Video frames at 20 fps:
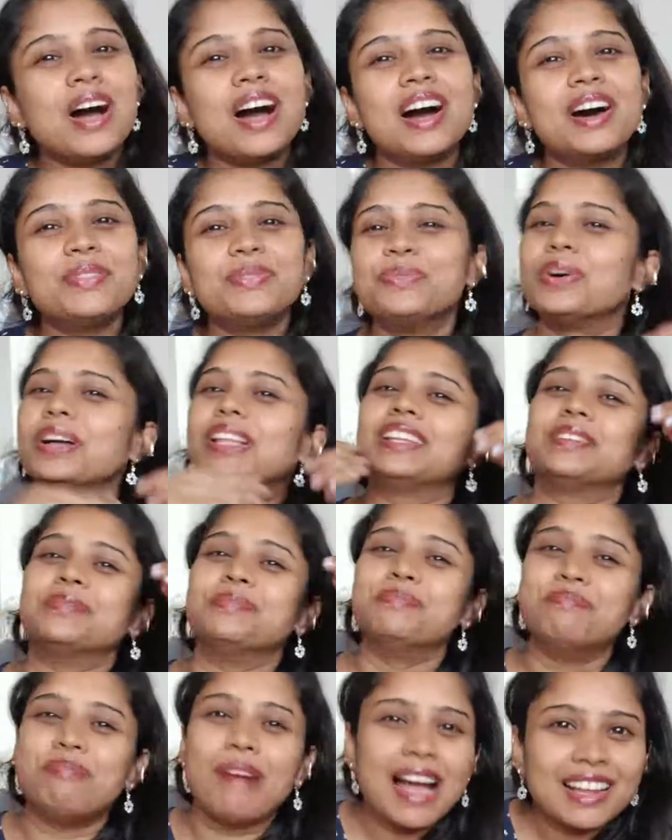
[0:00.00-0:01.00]
everyone,
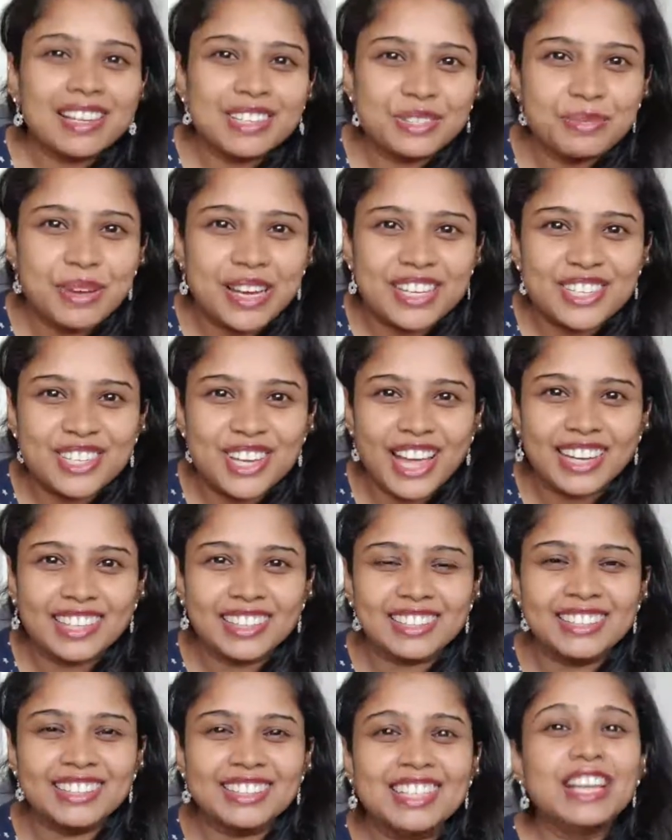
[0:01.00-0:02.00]
welcome back to my
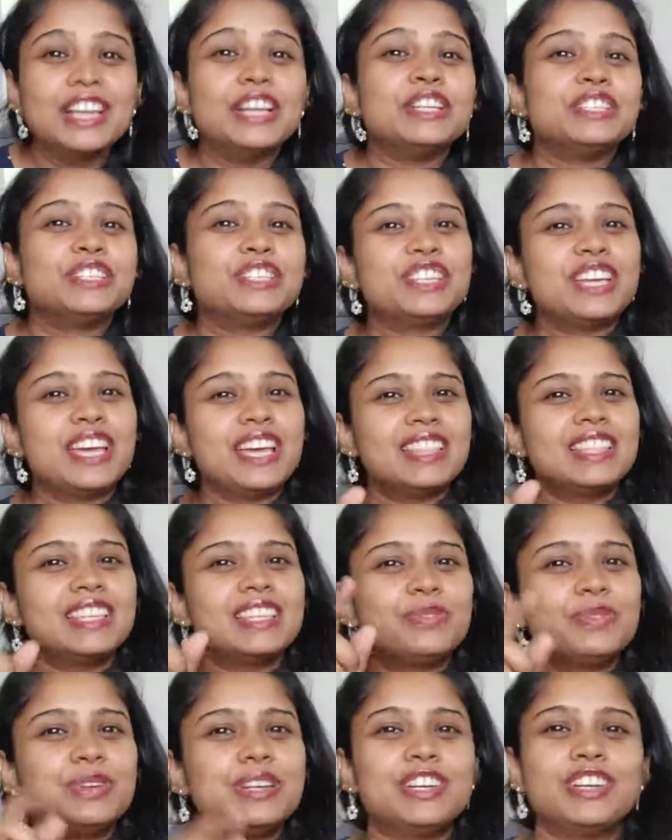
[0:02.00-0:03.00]
channel. Today in
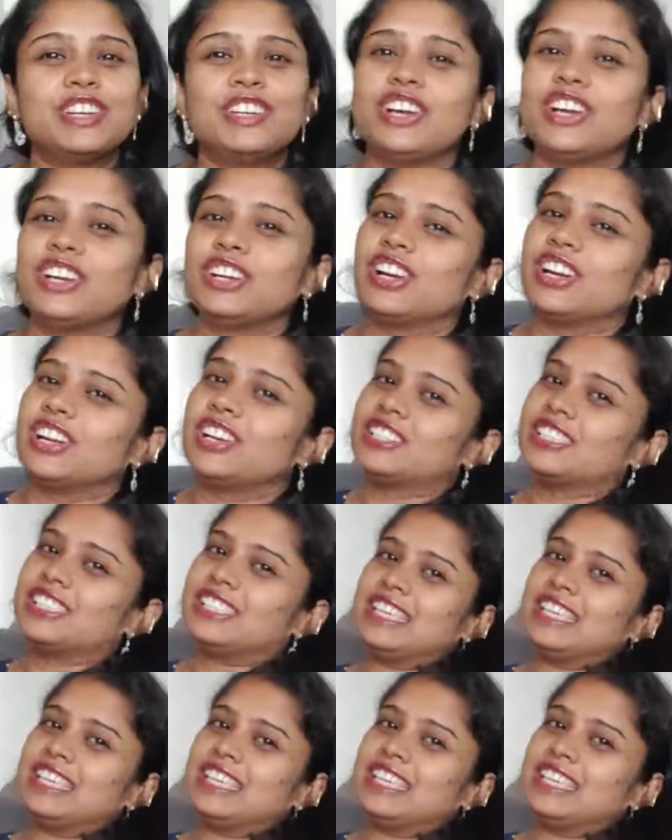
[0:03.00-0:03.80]
this video you are gonna